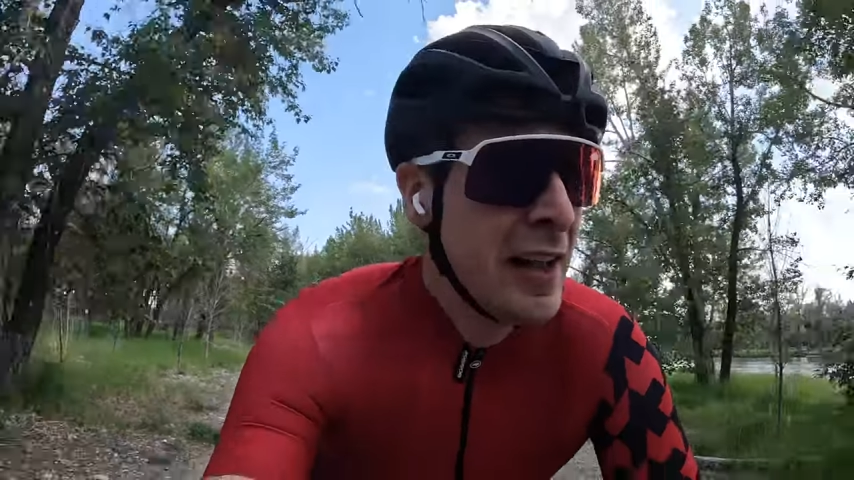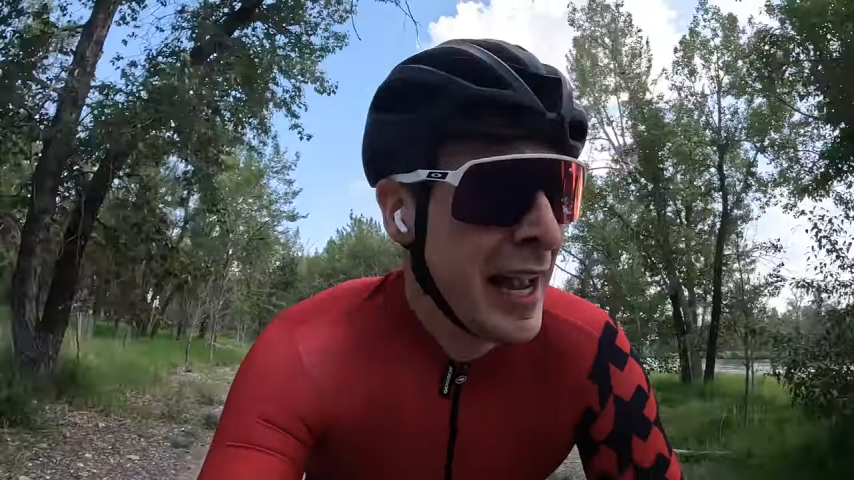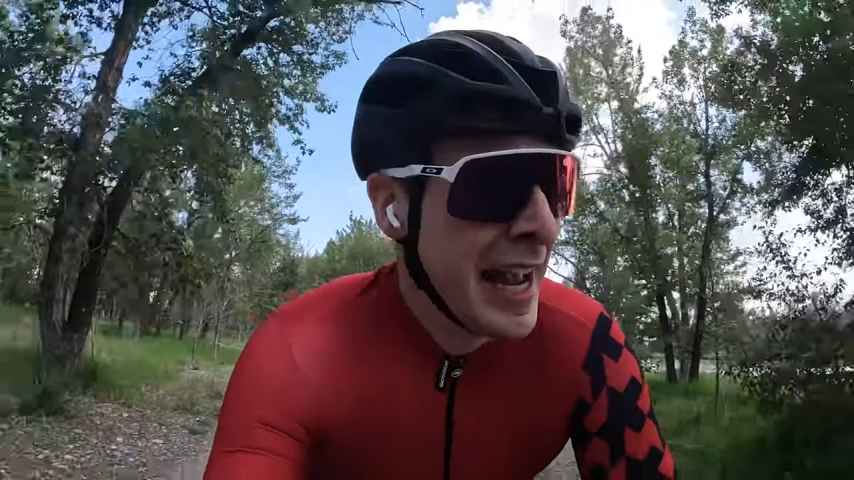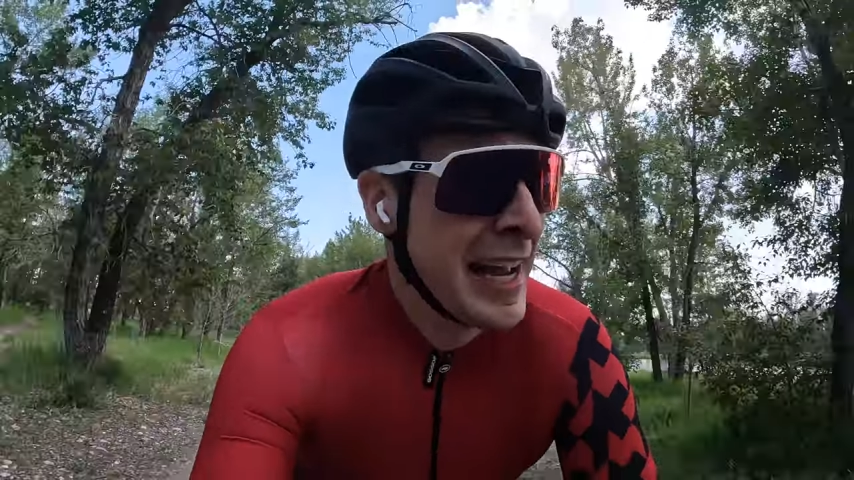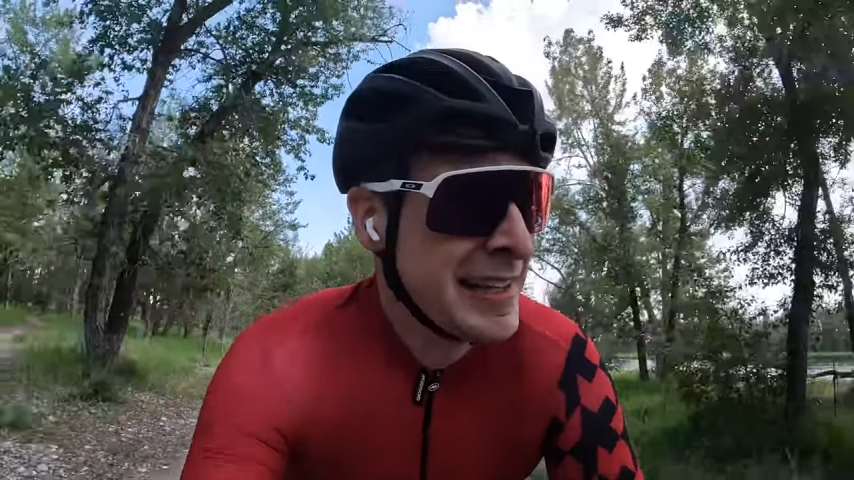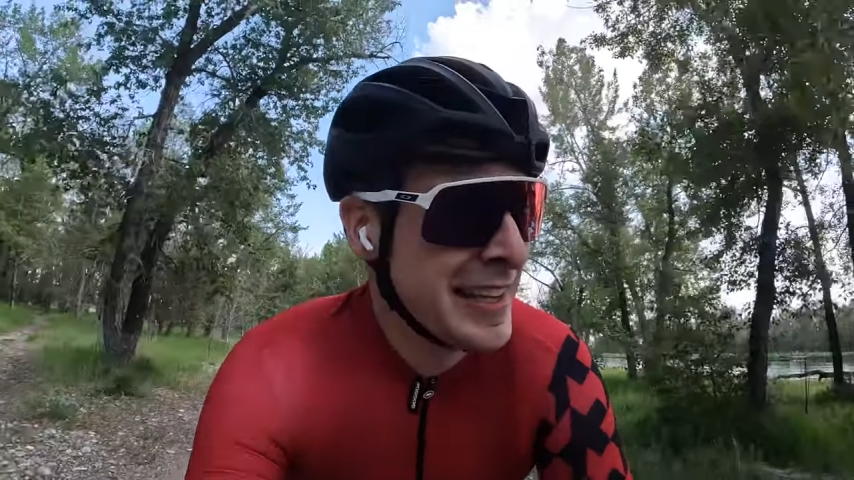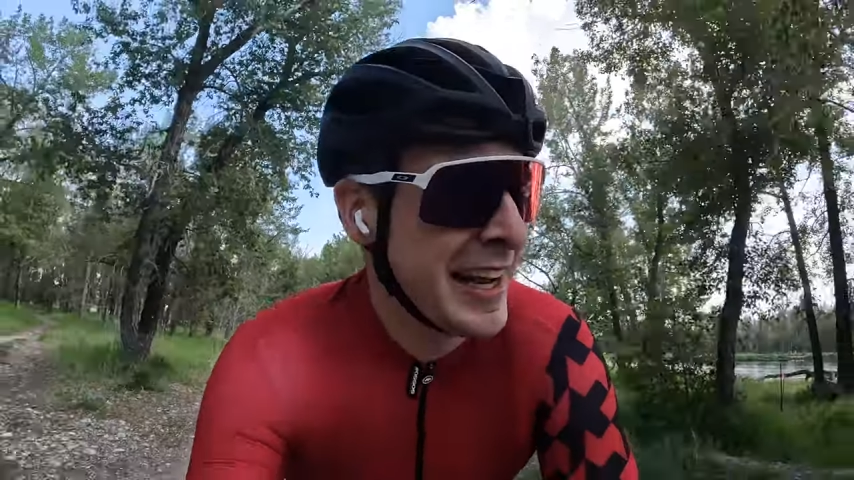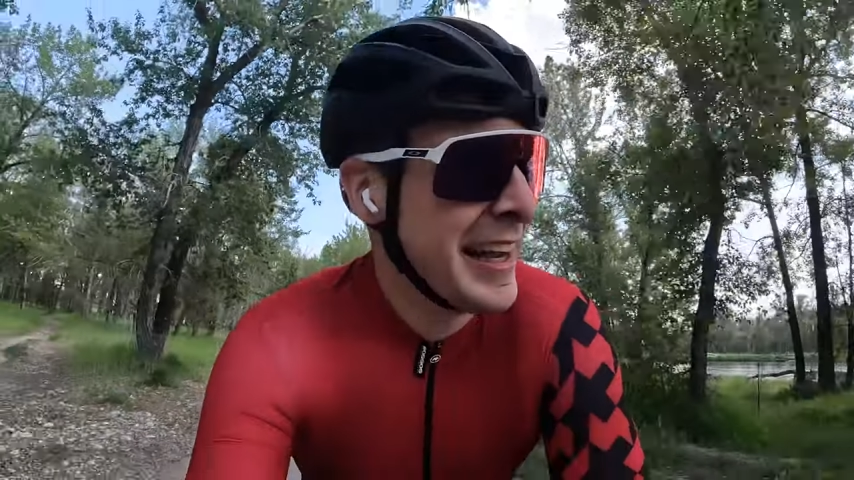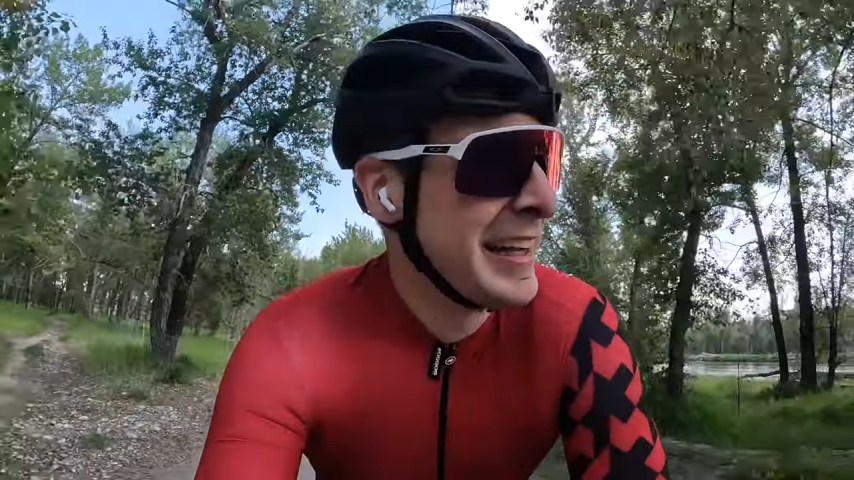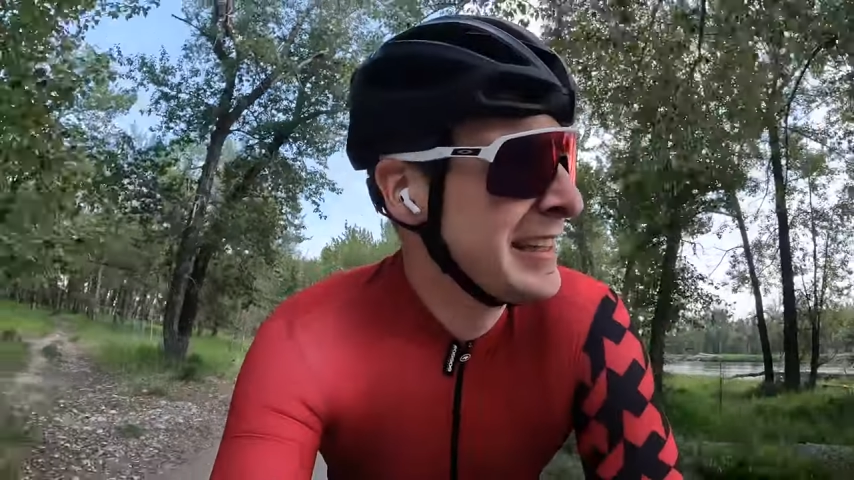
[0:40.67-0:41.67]
and
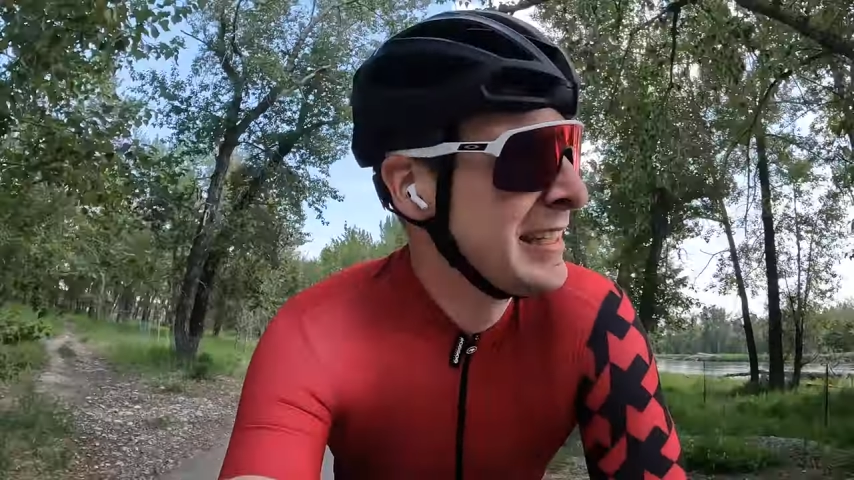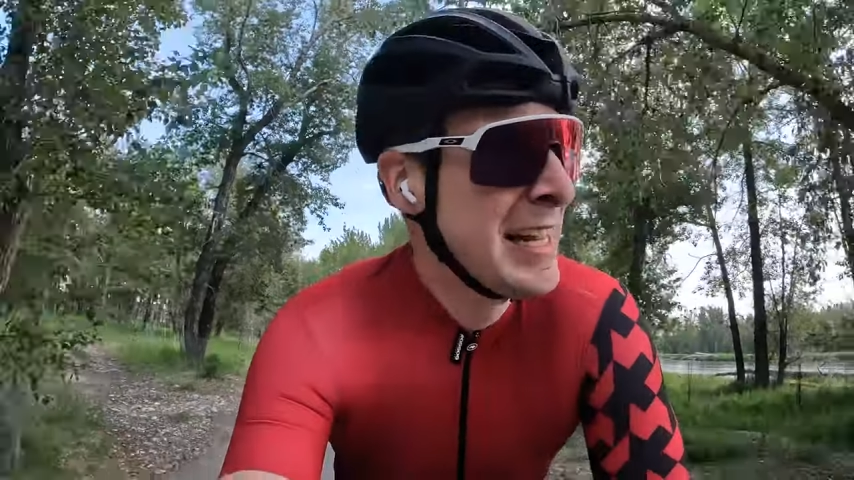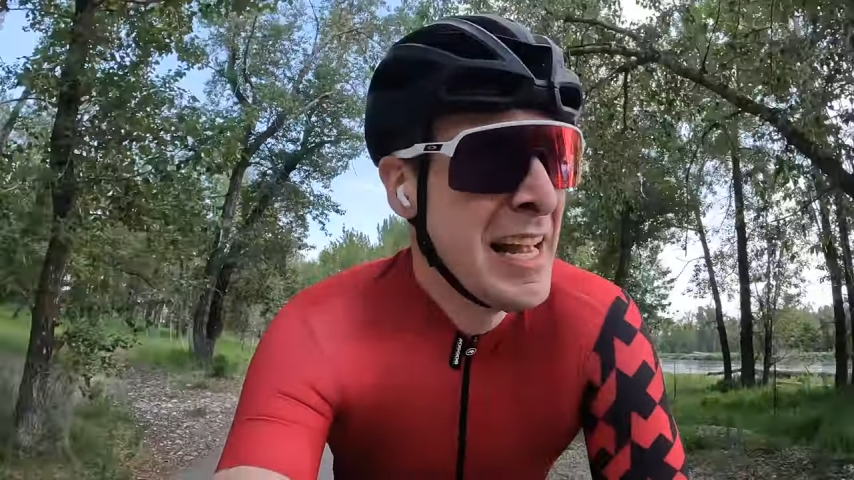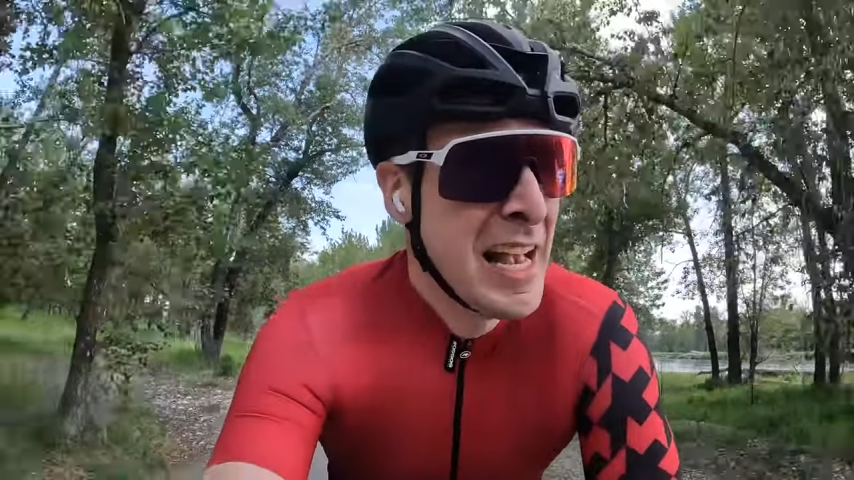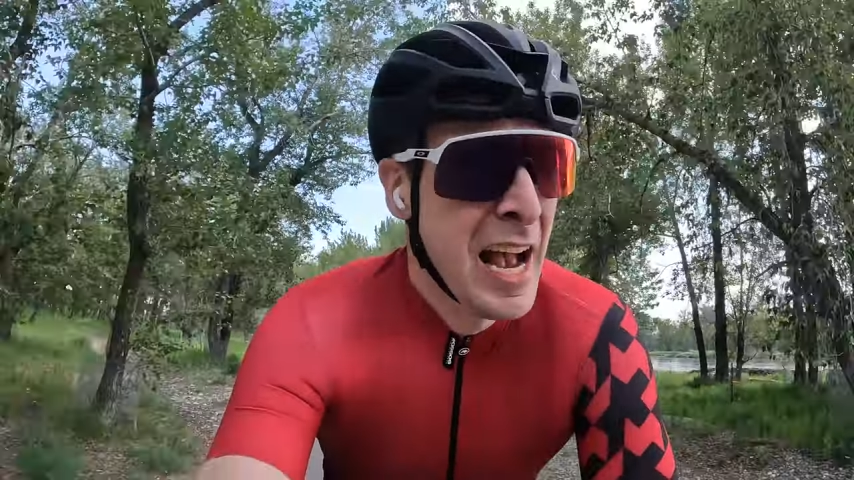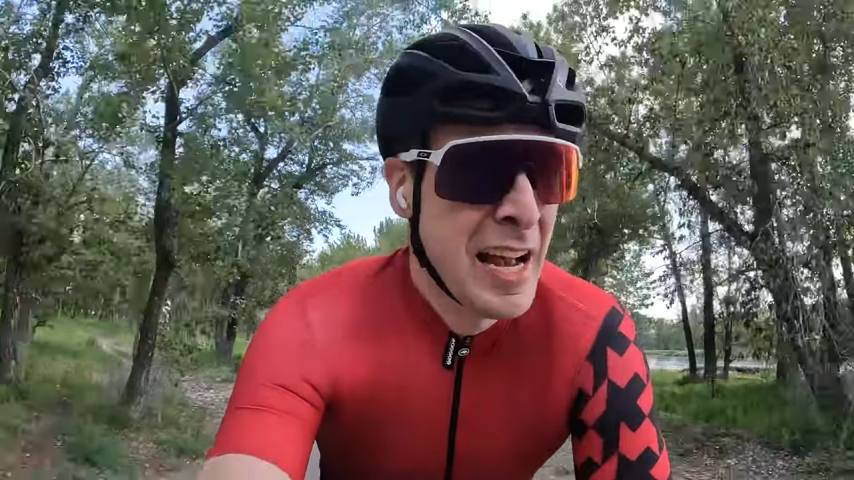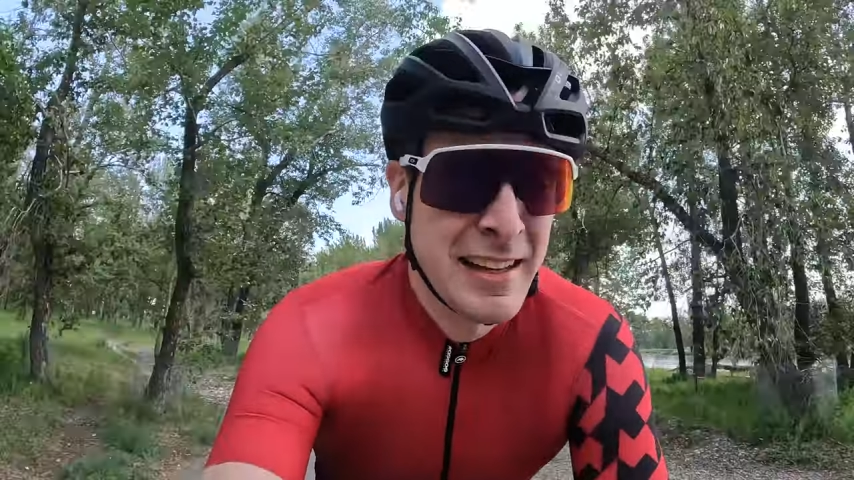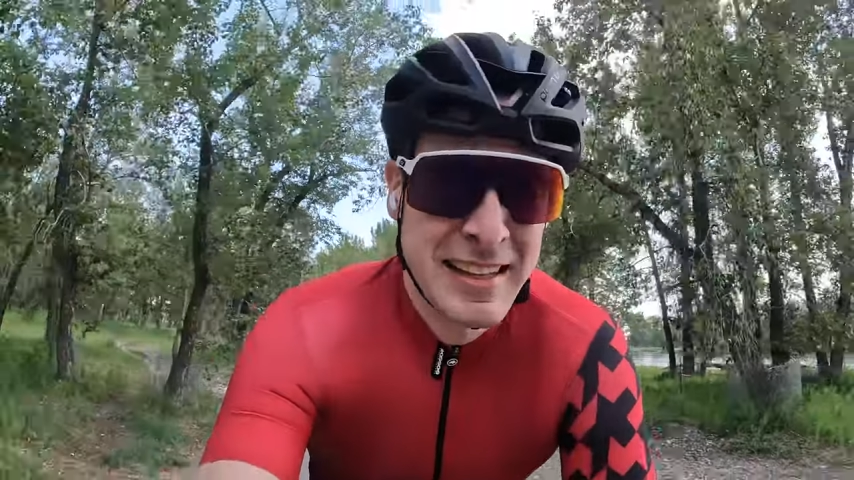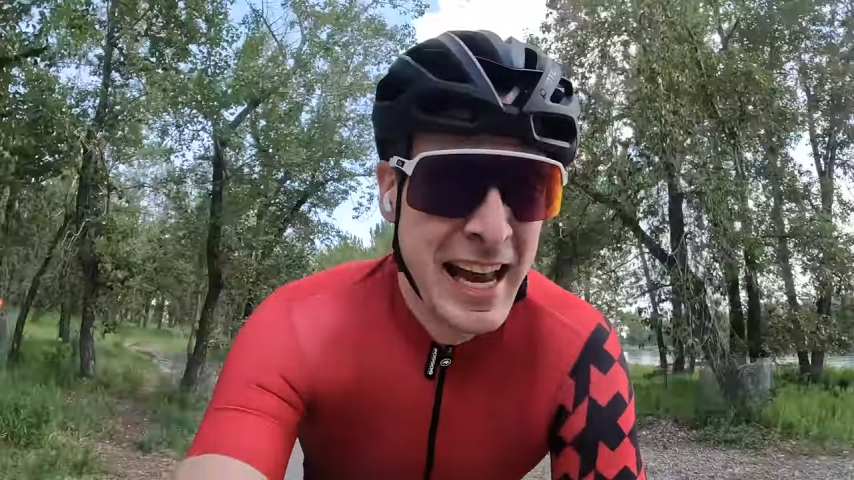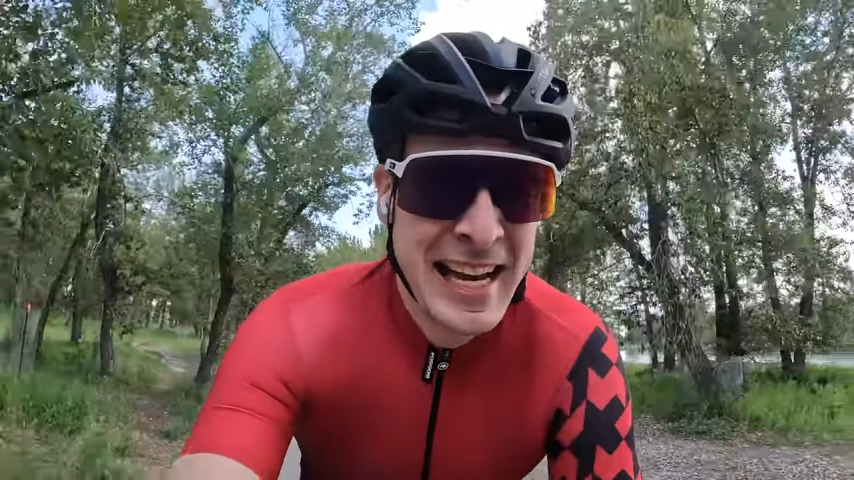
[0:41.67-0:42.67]
uh,
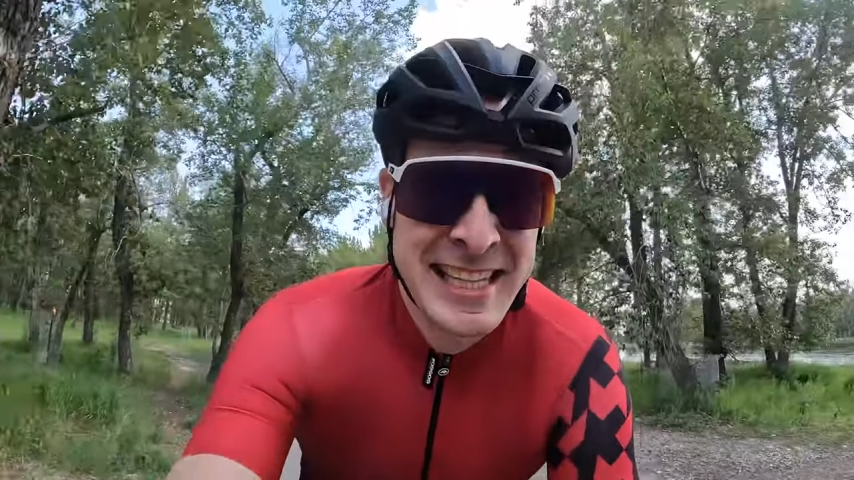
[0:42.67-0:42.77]
I